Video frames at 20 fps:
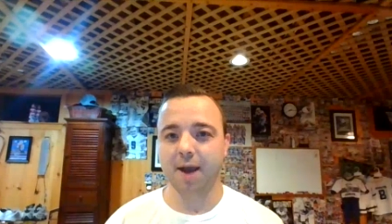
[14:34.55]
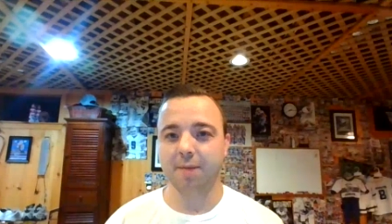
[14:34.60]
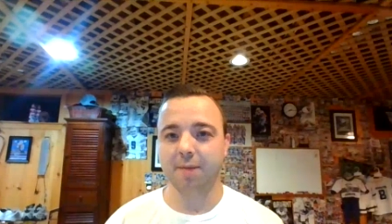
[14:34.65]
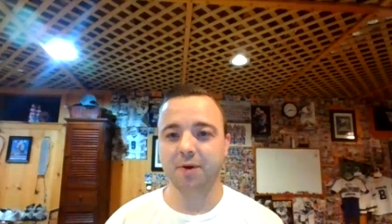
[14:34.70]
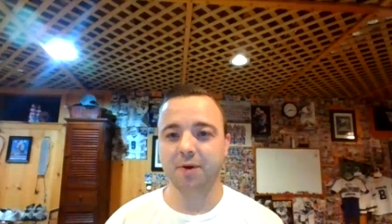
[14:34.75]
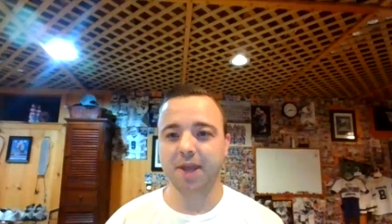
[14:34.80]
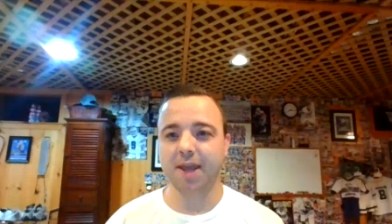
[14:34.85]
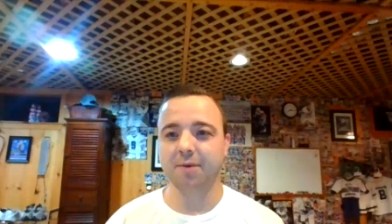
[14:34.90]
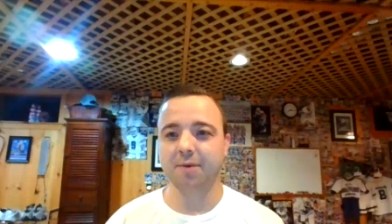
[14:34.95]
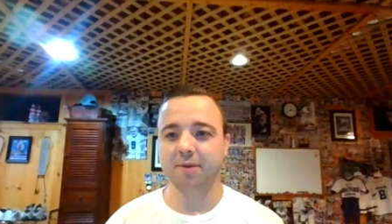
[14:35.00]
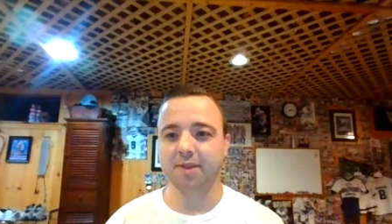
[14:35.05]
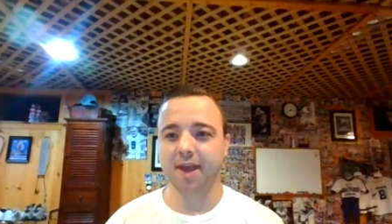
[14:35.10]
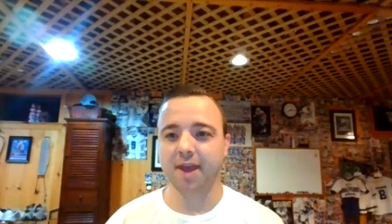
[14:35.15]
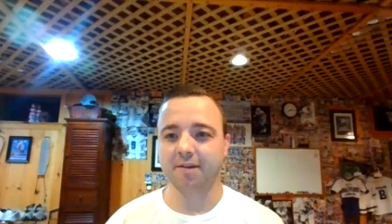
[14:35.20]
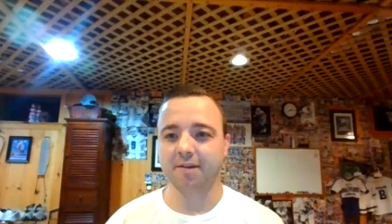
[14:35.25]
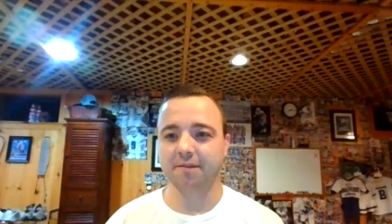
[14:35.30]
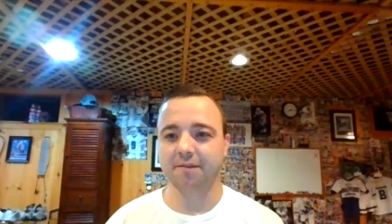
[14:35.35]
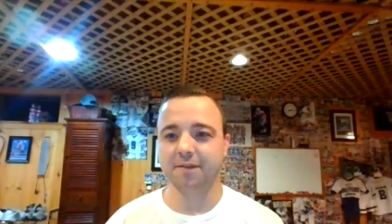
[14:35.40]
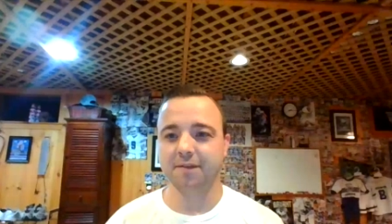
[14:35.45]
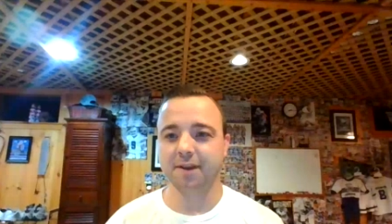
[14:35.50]
I'm okay with
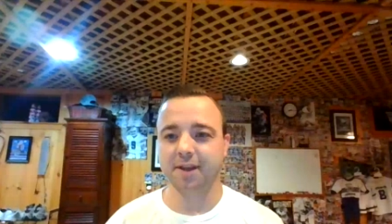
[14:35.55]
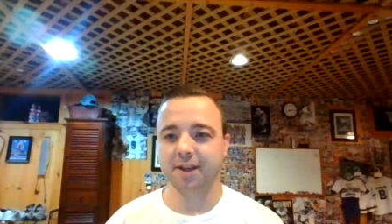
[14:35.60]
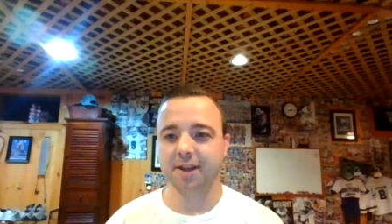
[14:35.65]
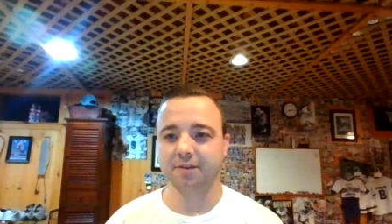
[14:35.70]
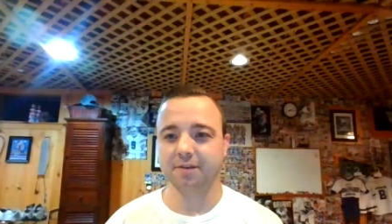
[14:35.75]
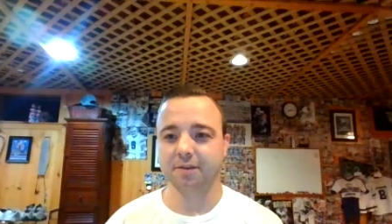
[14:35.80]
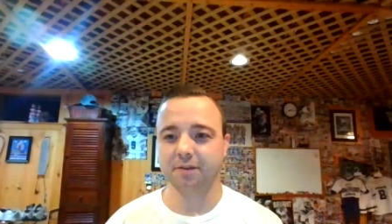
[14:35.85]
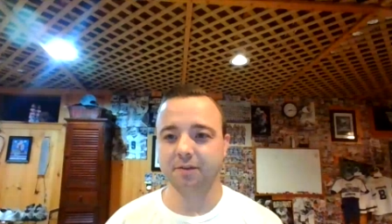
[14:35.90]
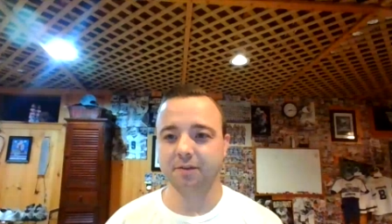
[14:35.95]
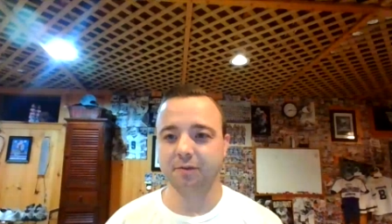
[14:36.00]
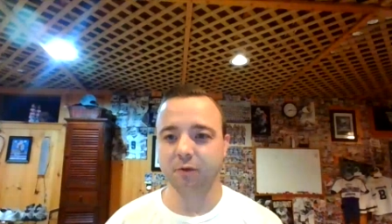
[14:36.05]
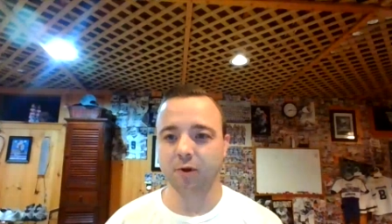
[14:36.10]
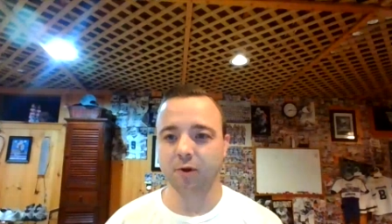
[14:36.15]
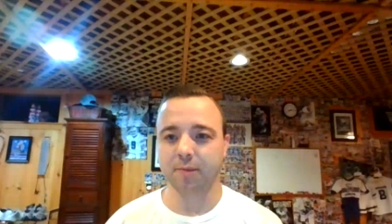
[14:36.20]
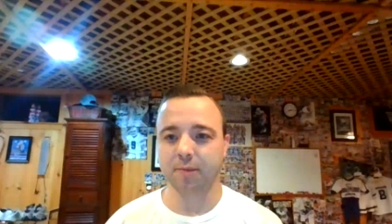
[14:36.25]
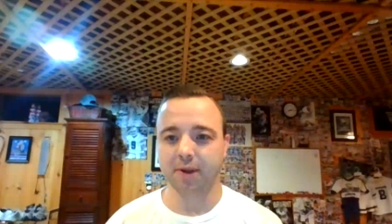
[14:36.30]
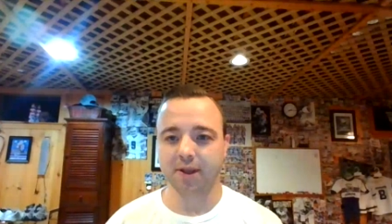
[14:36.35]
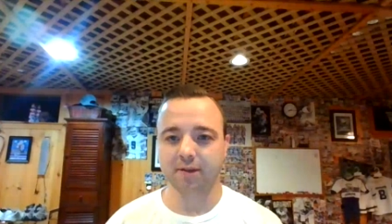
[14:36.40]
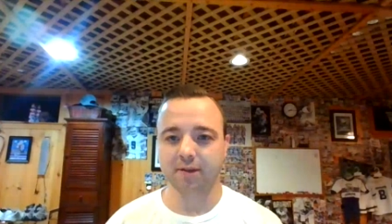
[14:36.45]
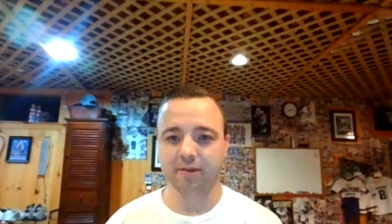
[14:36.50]
that fitting into the
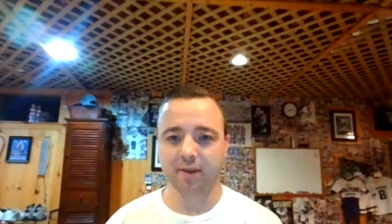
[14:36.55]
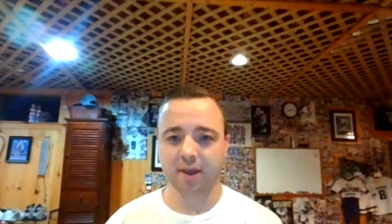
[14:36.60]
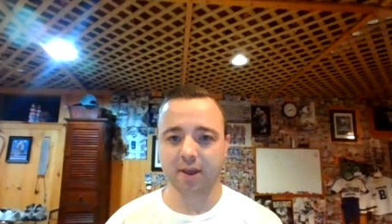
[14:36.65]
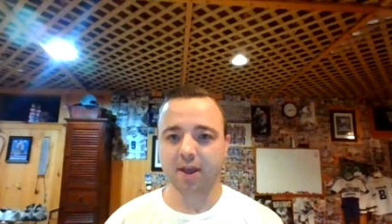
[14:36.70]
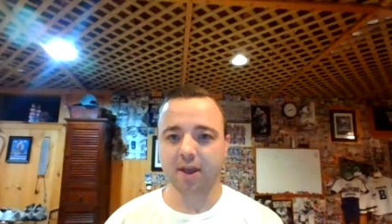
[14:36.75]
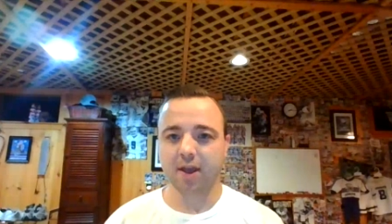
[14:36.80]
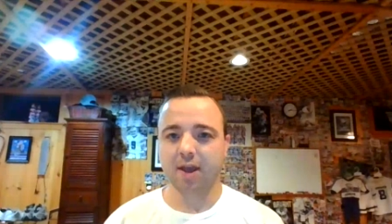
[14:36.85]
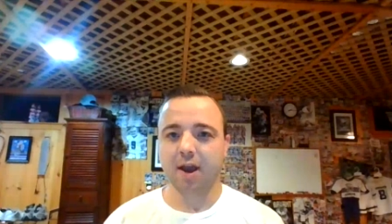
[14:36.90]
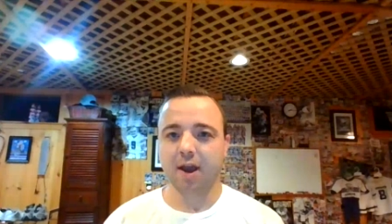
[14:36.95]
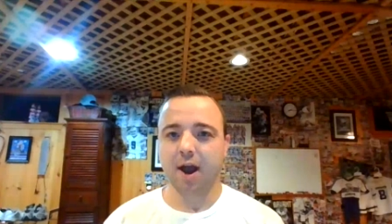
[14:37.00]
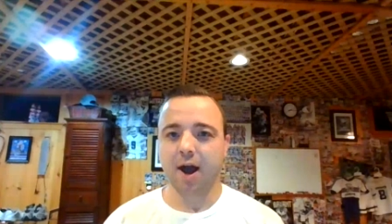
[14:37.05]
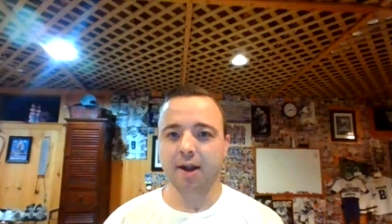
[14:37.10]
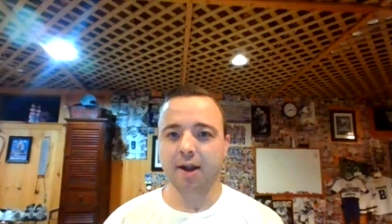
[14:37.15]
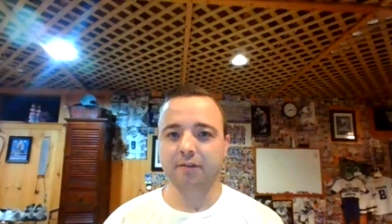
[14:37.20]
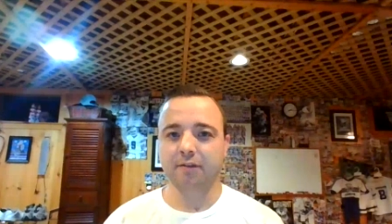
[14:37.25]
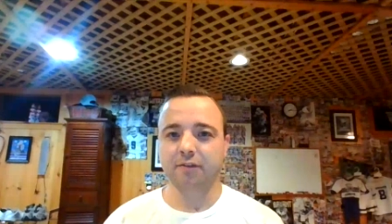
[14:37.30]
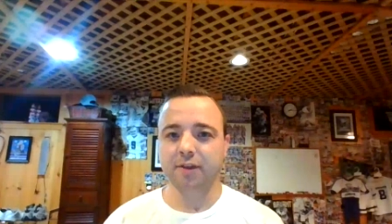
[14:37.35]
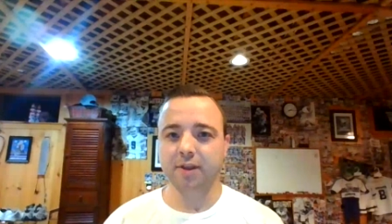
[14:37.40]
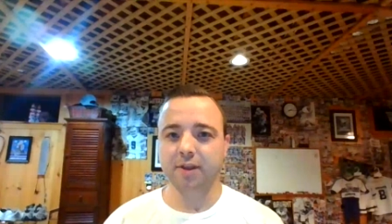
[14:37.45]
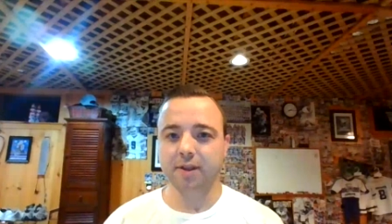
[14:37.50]
story because
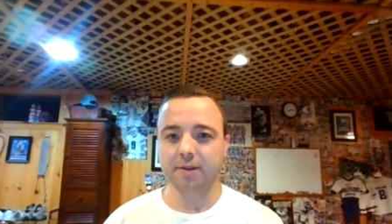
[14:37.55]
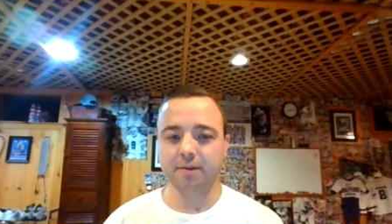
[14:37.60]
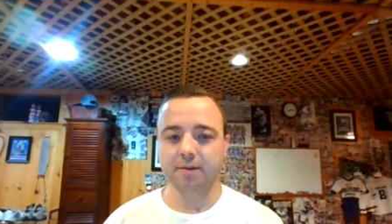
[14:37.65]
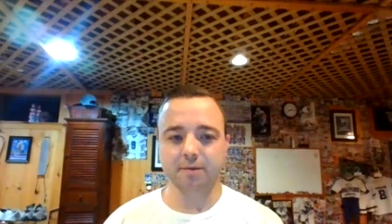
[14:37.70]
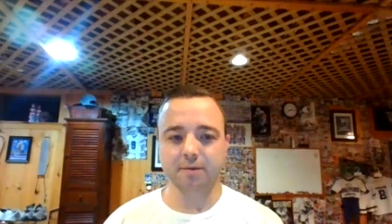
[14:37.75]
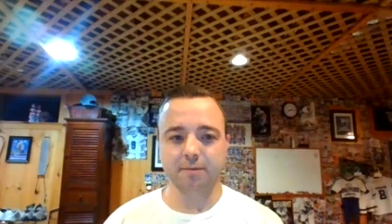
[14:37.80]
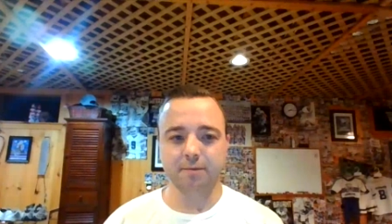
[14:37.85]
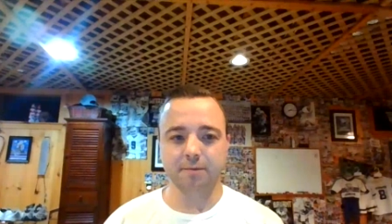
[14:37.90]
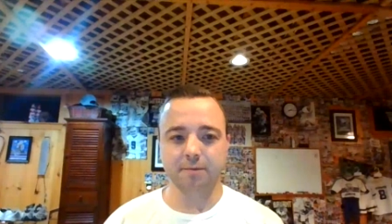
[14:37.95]
honestly,